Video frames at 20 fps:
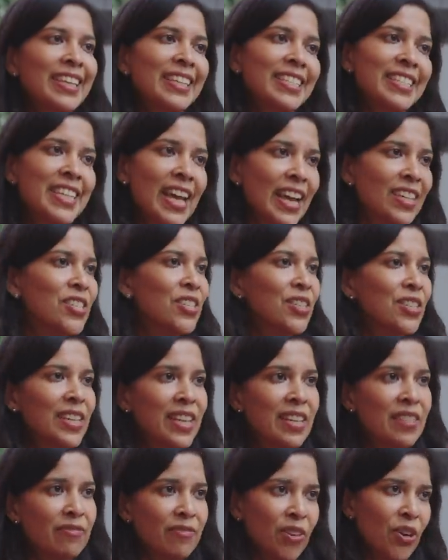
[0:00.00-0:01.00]

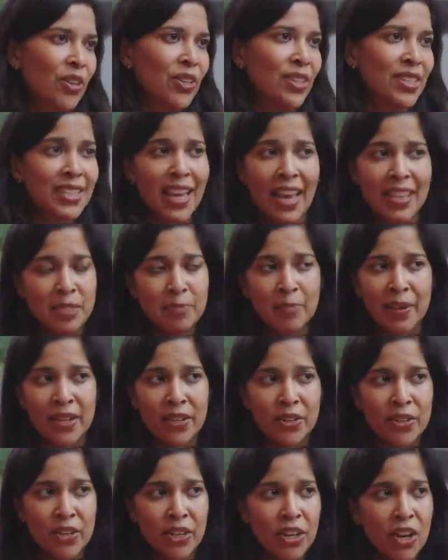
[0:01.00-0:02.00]
Internationally, the focus has been
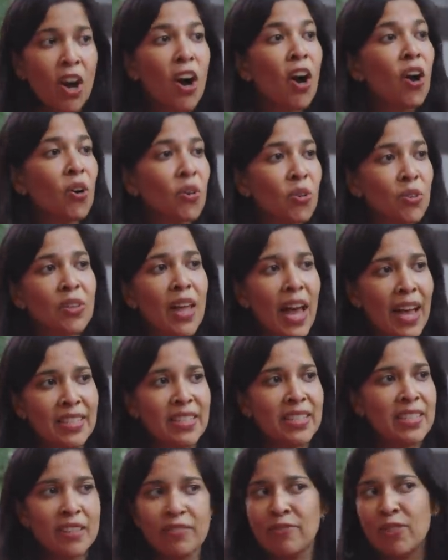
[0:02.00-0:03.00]
on coal
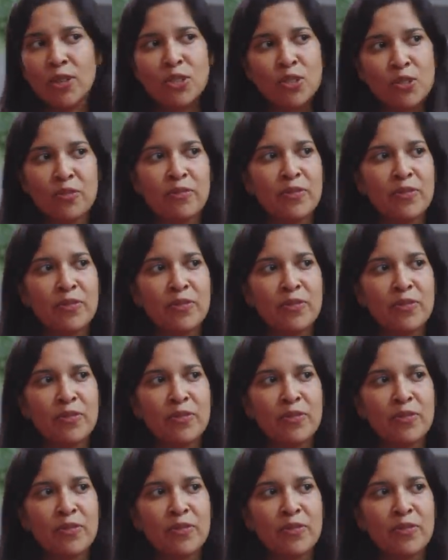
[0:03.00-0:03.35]
as the fossil